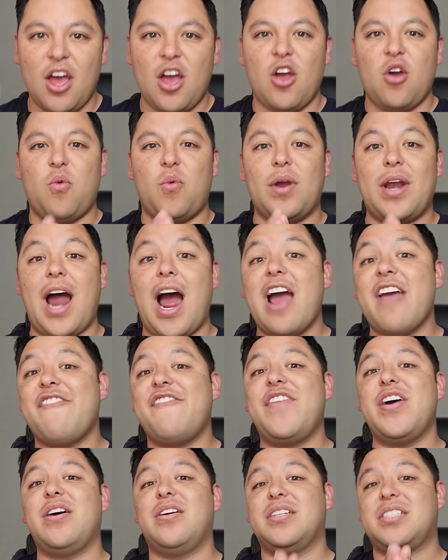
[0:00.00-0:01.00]
When I
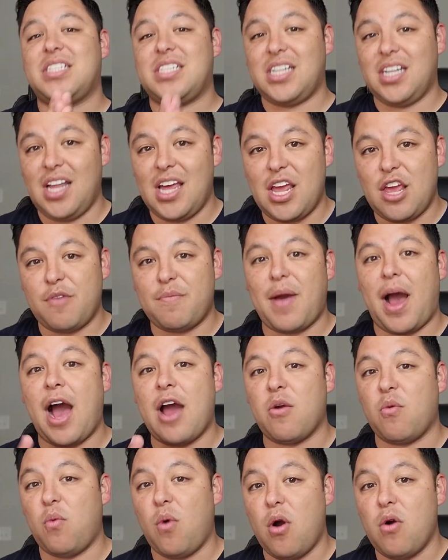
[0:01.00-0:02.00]
fell asleep, I
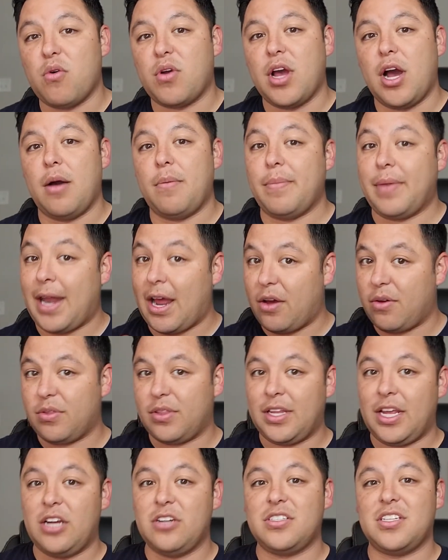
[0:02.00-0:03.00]
woke up. Now,
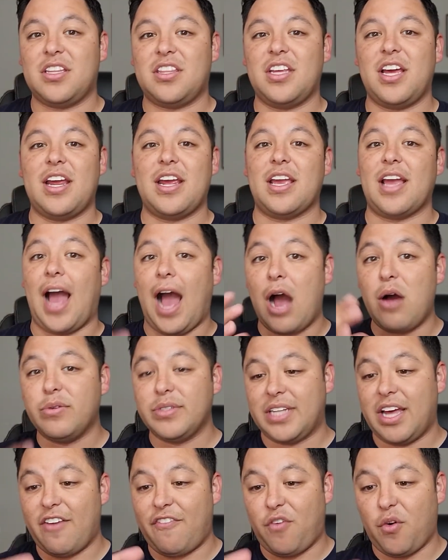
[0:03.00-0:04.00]
here's the thing. I was
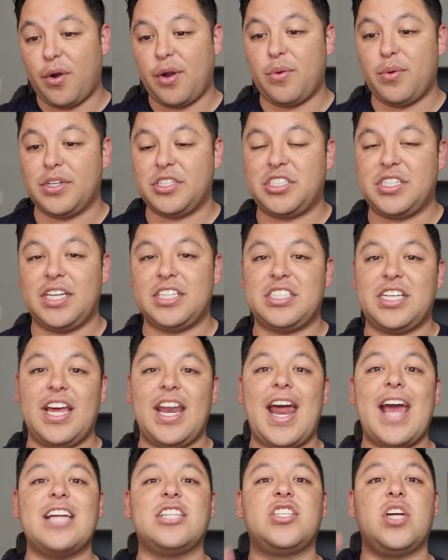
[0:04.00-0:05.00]
at 41 cents. It
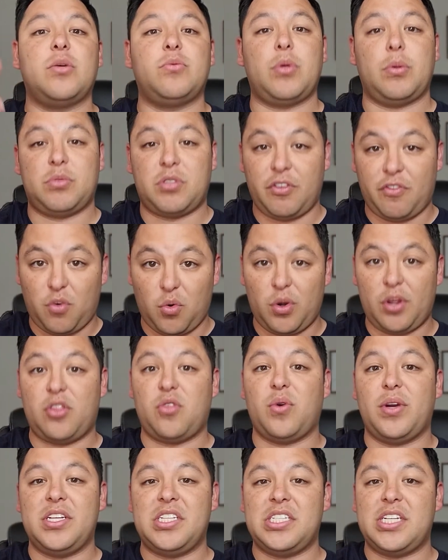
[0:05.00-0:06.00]
had jumped up to
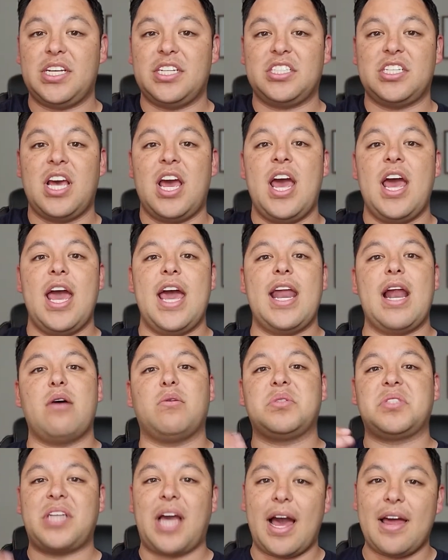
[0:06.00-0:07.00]
43 cents. And I
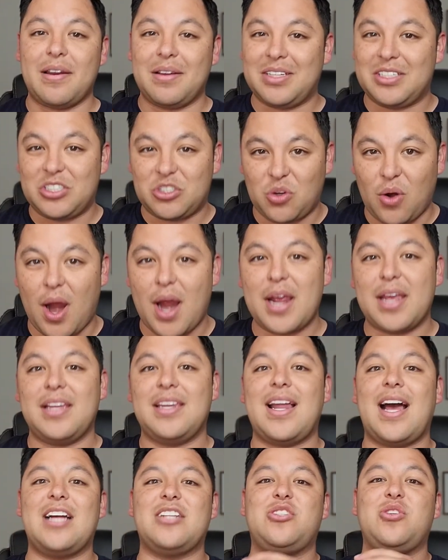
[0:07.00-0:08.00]
was kind of trying
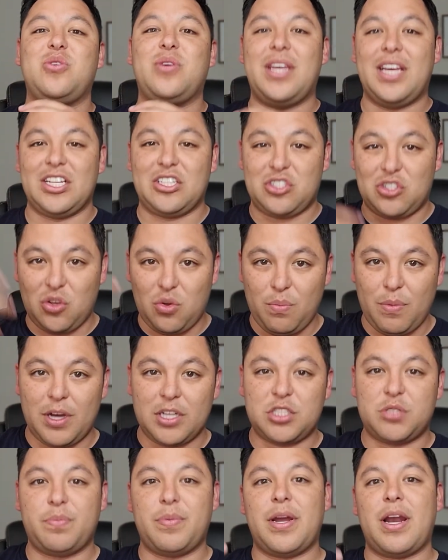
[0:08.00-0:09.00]
not to get too
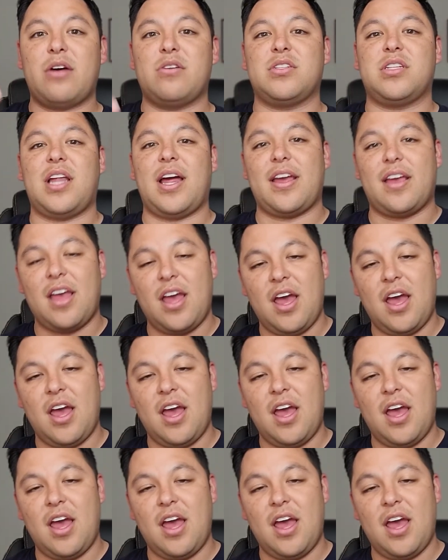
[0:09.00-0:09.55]
much, but I was like,